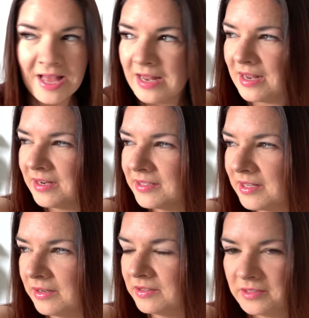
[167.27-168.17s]
And then the
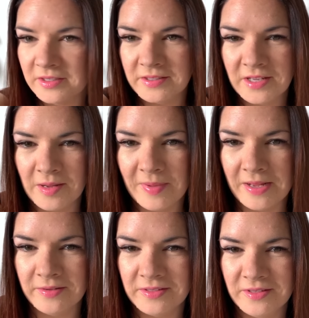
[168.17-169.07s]
sun's just come
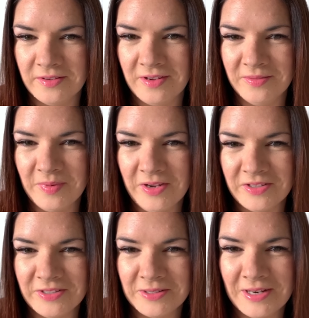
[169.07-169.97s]
out, so I might
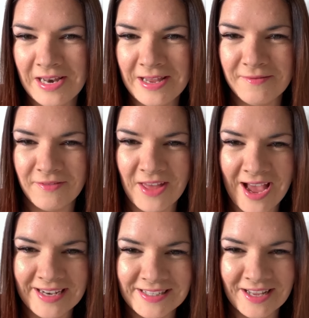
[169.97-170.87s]
just leave
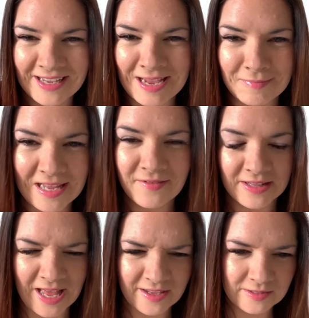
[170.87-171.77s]
that. I keep leaving
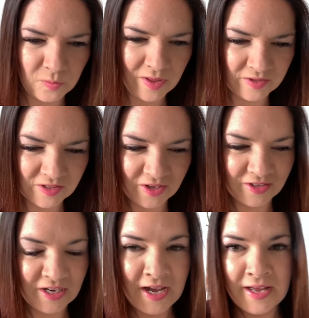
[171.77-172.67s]
that because the weather's
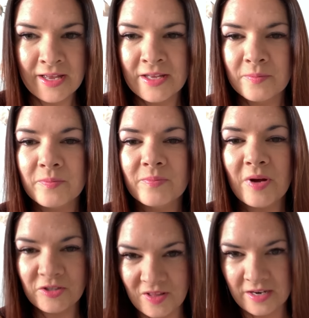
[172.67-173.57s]
good, but
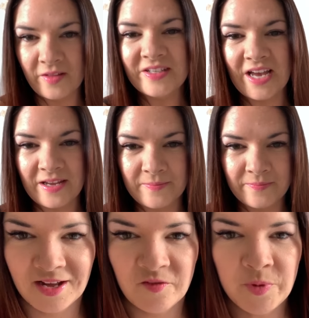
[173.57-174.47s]
I'll do that another day.
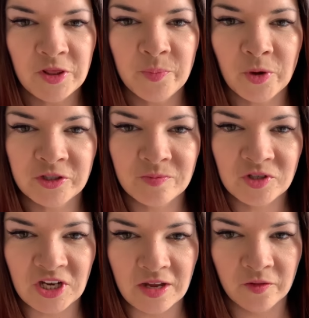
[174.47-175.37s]
I've put the bottom
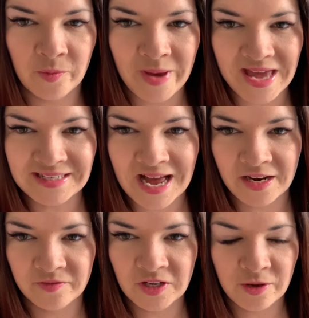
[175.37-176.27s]
sheet on the bed, and
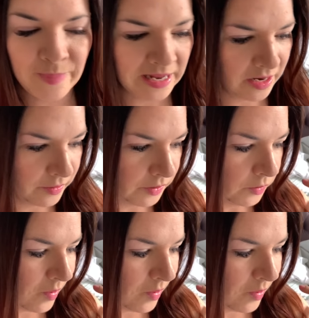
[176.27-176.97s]
I've done the pillows as